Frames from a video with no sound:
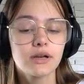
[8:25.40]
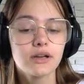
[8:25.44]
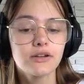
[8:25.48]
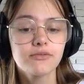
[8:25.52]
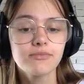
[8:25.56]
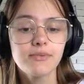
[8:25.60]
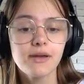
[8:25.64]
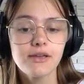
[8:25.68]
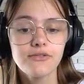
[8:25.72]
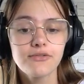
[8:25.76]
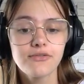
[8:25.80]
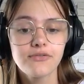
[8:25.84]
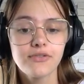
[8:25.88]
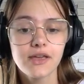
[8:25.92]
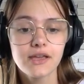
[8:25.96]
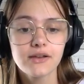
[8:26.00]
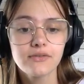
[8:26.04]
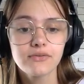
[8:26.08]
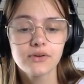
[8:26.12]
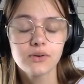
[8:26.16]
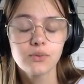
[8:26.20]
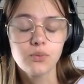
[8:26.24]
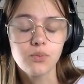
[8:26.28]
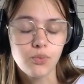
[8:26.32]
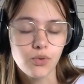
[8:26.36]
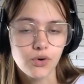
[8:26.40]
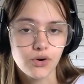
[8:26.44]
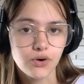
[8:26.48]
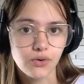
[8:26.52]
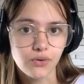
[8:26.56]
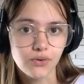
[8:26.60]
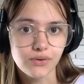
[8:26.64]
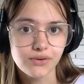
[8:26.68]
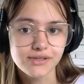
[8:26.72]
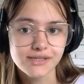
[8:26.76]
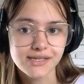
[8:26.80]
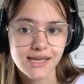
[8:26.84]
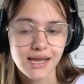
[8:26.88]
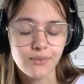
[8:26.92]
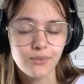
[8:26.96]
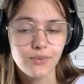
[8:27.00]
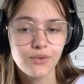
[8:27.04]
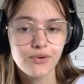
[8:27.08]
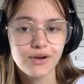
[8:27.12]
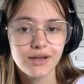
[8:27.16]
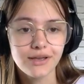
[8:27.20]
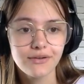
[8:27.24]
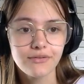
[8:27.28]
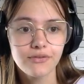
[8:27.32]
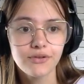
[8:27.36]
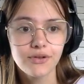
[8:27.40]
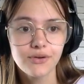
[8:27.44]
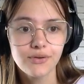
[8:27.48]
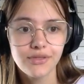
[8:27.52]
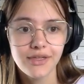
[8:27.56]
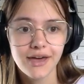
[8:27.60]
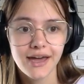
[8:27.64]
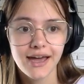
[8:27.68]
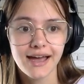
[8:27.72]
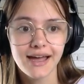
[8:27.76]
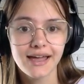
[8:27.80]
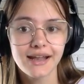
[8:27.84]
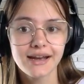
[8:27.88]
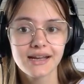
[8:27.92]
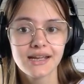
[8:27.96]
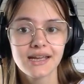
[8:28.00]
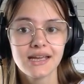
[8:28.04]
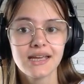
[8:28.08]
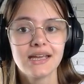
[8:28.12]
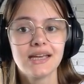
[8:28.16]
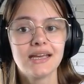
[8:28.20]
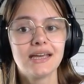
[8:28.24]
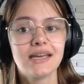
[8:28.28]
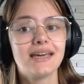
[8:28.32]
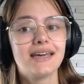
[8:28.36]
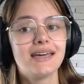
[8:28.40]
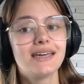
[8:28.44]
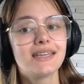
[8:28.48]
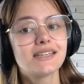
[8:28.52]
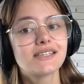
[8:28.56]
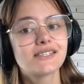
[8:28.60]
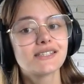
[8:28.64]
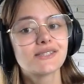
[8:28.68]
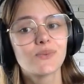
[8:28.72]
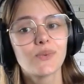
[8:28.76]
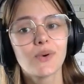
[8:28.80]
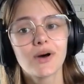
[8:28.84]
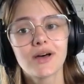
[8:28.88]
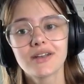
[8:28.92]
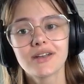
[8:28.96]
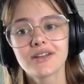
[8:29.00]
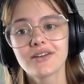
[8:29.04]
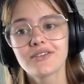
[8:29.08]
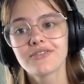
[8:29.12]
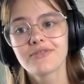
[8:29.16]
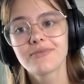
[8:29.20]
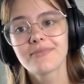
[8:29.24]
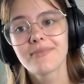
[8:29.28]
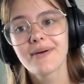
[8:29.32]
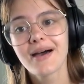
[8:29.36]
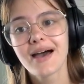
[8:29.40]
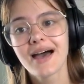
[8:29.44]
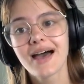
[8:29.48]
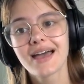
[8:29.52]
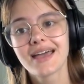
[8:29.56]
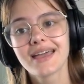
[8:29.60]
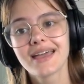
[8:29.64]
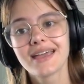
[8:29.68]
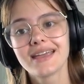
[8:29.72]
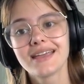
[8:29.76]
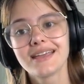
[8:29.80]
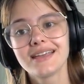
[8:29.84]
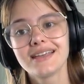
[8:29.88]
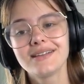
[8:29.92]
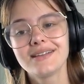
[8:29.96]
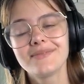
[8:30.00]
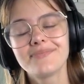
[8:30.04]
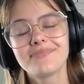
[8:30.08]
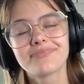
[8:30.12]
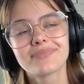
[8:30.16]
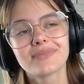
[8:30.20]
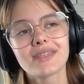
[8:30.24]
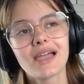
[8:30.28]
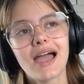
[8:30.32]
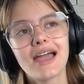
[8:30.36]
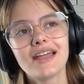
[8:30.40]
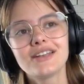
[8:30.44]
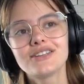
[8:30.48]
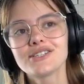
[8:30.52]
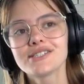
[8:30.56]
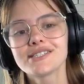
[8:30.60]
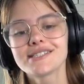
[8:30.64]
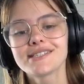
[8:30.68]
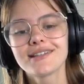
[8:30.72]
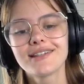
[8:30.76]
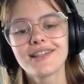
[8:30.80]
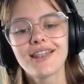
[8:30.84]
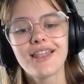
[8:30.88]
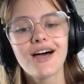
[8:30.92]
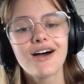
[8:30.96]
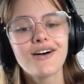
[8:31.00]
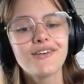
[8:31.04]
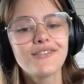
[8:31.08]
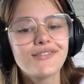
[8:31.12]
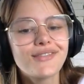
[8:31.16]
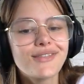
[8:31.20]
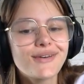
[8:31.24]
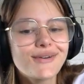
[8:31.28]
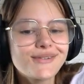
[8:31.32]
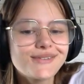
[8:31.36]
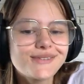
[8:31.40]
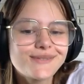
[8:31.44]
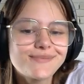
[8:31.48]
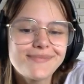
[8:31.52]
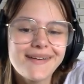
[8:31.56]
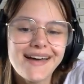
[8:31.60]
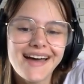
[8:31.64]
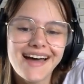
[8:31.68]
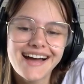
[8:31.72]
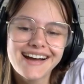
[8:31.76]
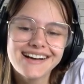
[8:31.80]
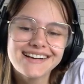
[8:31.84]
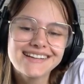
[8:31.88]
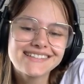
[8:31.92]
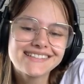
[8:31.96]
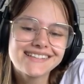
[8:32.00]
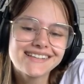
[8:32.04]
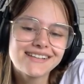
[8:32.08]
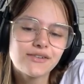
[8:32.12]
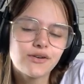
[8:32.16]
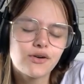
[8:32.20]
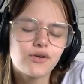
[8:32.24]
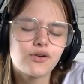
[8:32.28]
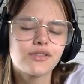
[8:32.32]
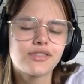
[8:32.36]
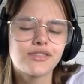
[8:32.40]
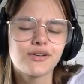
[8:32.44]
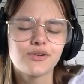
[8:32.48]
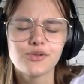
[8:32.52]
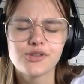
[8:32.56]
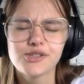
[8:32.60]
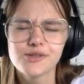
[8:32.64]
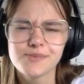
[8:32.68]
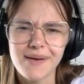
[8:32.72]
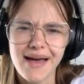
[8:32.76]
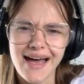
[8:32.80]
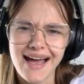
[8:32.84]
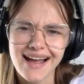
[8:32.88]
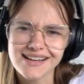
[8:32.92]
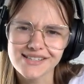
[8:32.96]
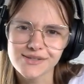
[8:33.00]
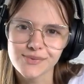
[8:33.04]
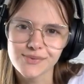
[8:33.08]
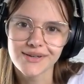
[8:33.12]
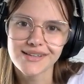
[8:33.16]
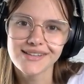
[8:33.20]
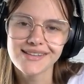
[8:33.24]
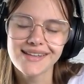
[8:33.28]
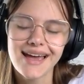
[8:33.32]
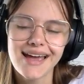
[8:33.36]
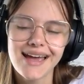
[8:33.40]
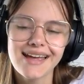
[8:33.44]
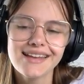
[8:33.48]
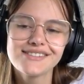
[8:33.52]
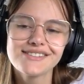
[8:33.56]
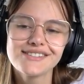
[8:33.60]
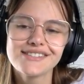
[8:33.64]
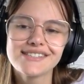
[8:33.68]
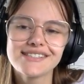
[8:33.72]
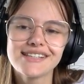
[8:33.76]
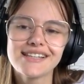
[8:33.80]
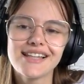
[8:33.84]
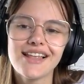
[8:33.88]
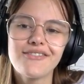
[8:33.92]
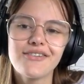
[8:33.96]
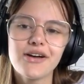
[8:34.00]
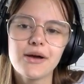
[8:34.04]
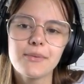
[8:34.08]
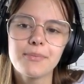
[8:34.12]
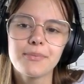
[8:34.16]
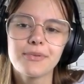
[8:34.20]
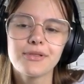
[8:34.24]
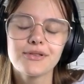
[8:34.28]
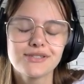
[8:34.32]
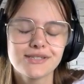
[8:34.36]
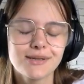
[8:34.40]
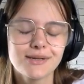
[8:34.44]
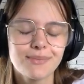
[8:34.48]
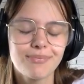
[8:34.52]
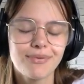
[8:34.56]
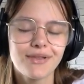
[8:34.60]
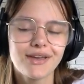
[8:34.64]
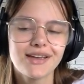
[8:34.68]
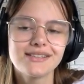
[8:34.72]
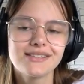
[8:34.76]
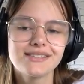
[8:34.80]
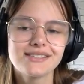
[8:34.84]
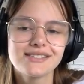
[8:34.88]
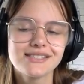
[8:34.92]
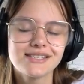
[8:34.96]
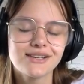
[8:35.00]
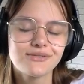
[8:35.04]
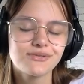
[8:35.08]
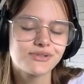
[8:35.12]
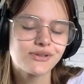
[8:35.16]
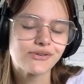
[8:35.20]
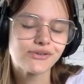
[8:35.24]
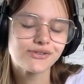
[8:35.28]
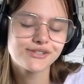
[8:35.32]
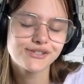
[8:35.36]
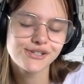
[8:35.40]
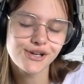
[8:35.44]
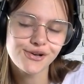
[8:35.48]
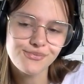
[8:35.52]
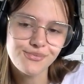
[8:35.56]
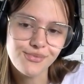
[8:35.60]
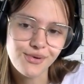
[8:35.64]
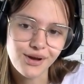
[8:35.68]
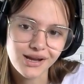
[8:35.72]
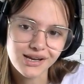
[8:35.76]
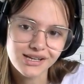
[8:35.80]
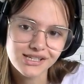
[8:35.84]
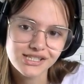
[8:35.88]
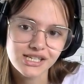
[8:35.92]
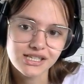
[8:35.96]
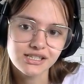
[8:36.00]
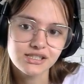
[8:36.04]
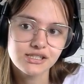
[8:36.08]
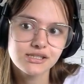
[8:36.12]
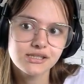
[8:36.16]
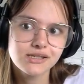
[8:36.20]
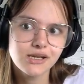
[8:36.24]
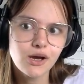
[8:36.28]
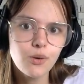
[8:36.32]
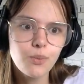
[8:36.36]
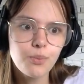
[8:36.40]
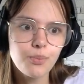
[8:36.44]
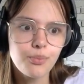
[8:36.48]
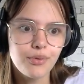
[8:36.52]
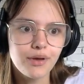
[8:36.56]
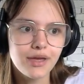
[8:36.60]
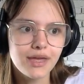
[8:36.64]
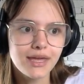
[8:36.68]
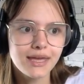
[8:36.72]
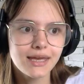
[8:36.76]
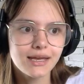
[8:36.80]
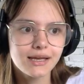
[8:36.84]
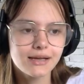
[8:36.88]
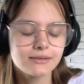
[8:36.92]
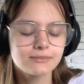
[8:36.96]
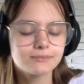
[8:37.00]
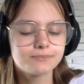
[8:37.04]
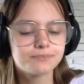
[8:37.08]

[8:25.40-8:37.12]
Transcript: of my favorite worlds. I will give you that. It is one of my... I just love those packs. What? I just love Appaloosa Plains so much. It's so big.